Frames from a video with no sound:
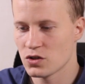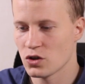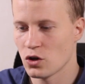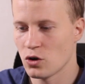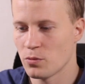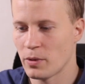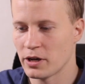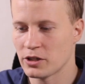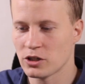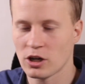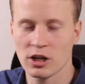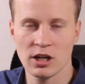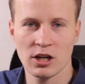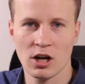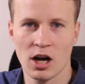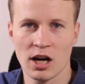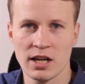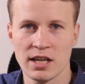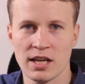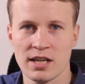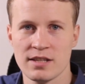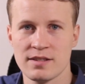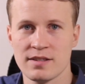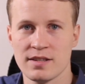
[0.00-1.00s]
So my target
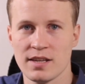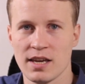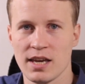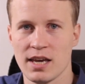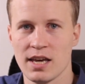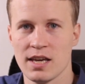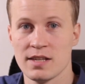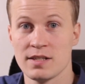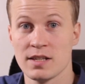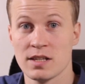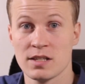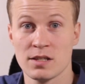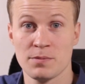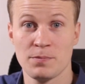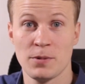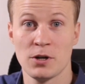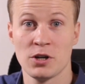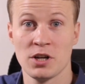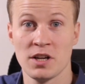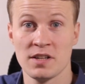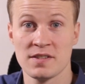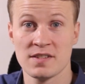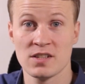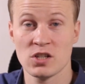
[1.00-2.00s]
audience is
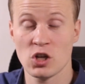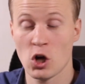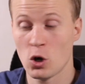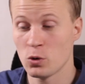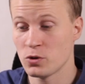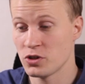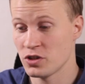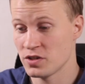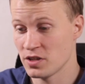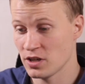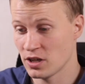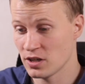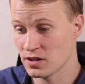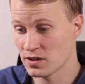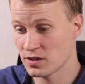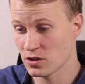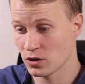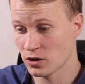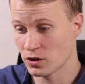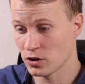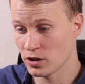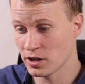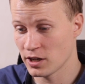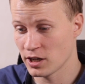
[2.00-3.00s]
experienced coaches and
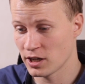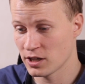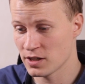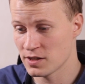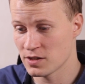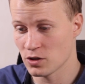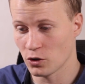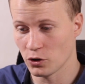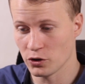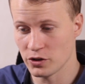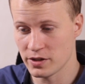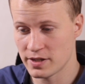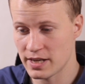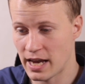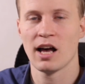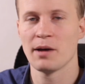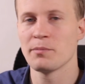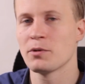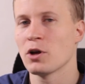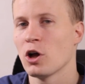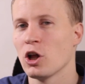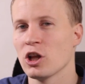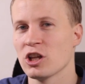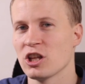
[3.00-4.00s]
consultants.
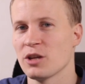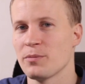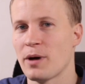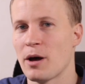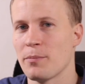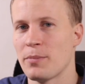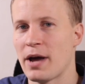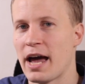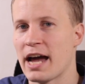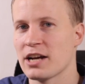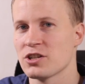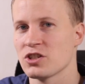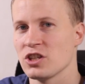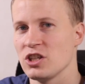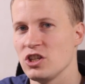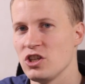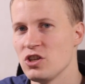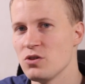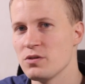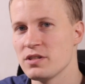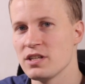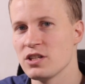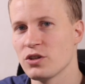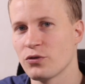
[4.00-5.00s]
I'm calling them out by actually
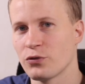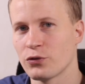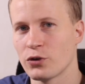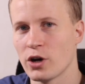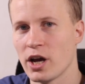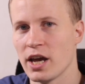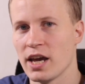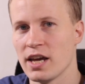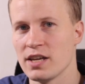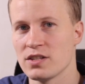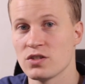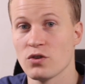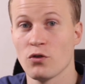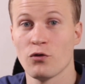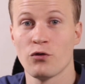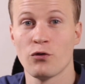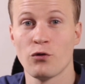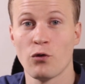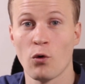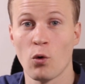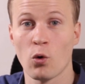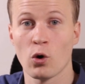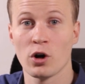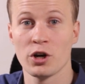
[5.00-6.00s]
using the phrase
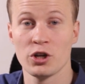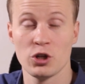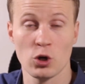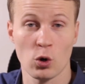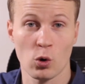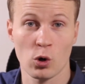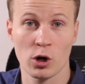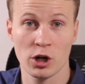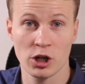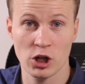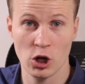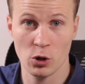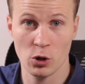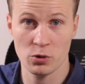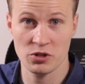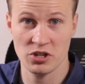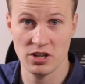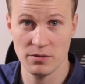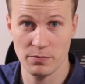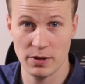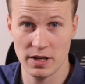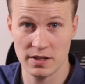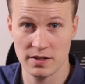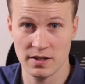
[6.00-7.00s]
"for your
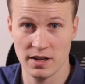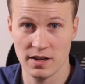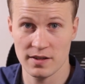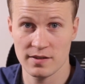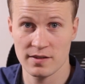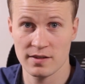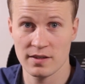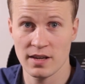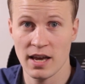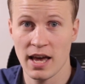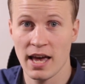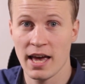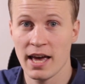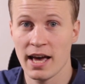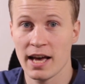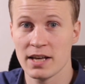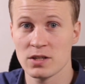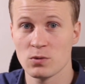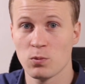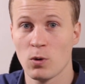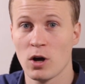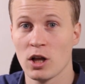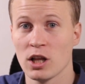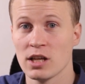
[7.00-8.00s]
coaching business,"
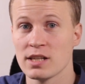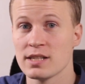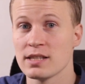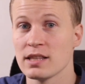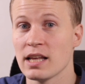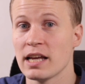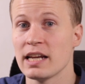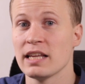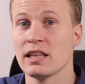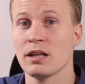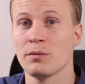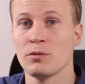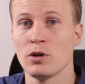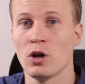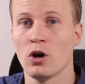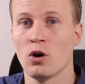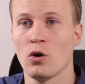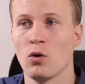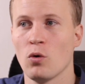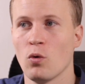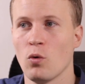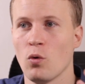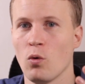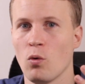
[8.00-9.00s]
as well as letting them
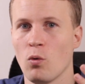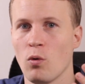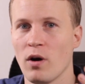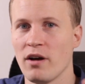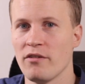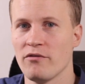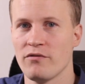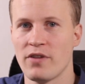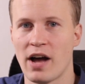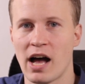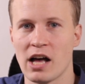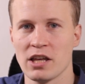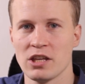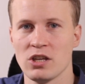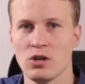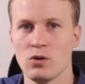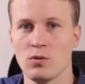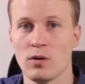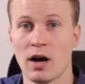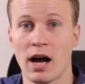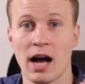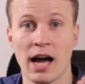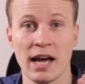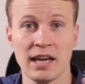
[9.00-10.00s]
know what
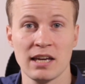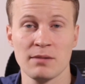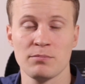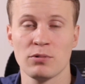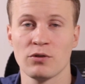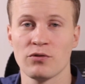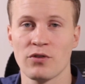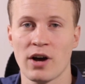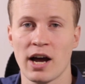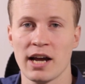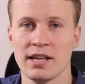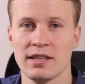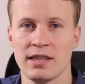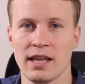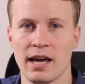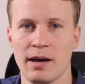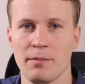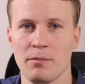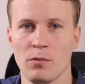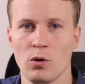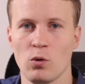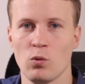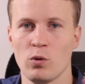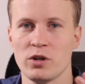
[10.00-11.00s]
value I can provide
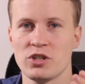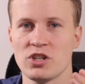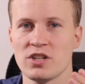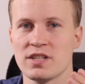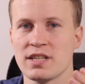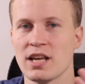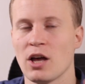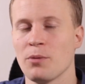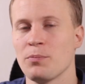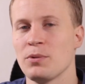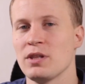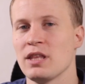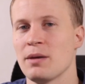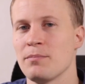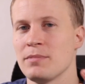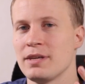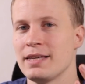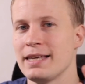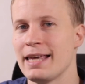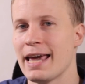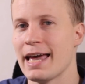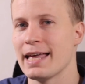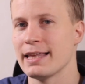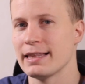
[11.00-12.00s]
them, which is helping them
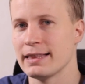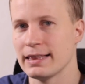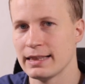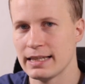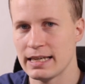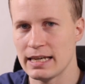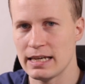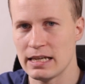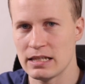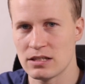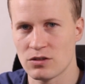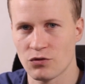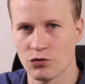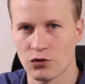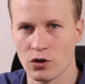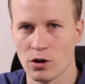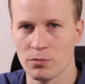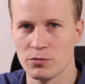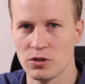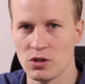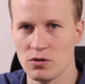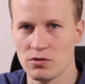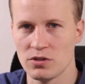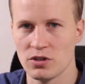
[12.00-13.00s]
get leads
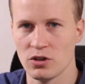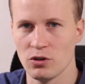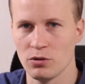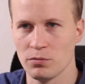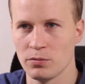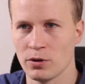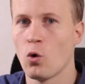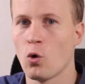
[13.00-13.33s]
from YouTube